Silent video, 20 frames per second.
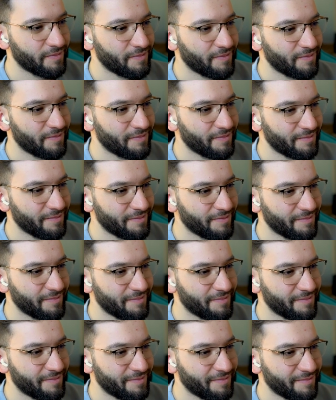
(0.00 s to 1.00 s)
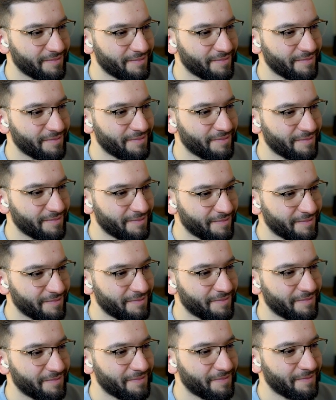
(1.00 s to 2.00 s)

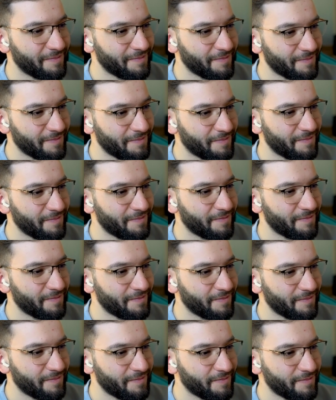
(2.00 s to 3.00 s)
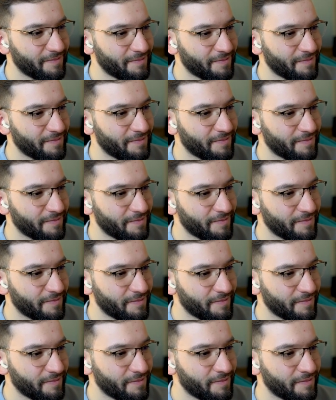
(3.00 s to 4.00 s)

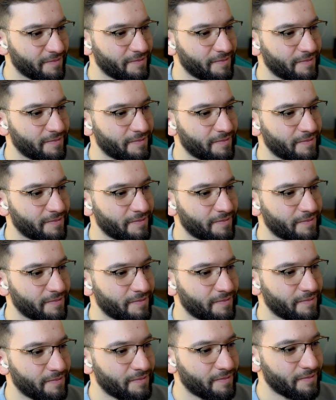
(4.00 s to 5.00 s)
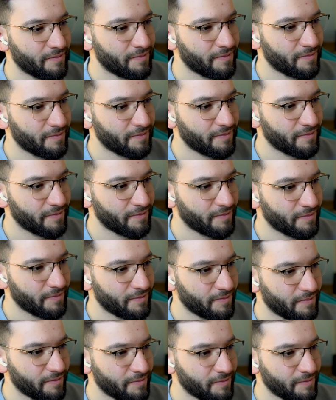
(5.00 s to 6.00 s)

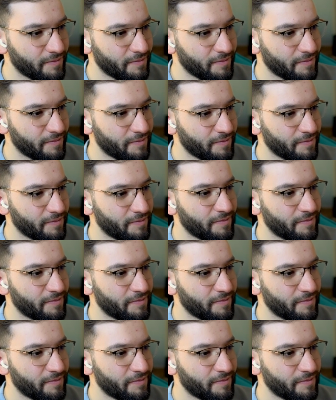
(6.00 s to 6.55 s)
This person isn't speaking.